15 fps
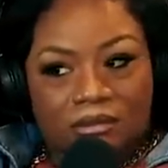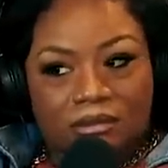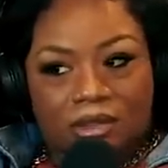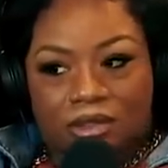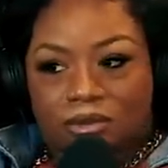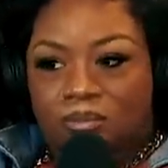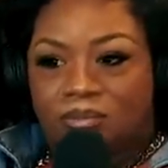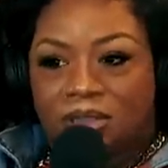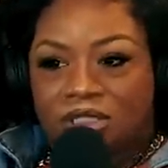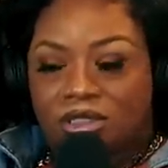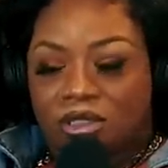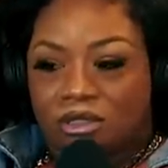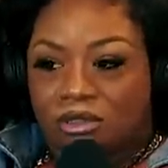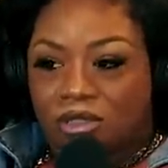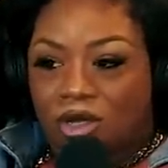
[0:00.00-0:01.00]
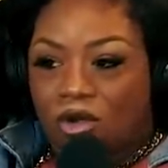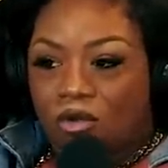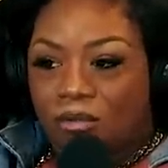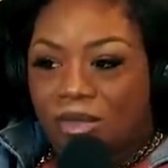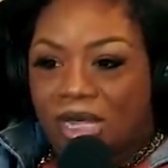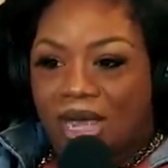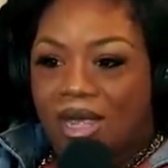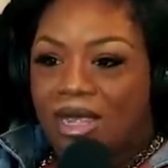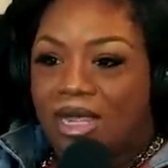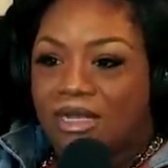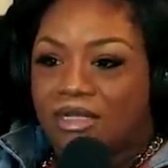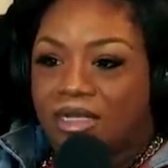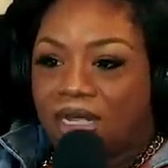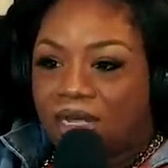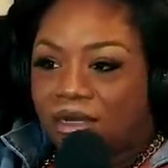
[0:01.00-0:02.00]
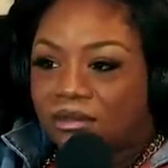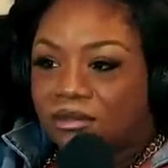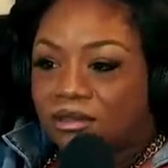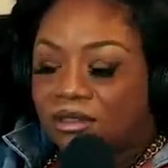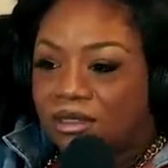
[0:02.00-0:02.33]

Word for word: done, bitch done told me I had cancer.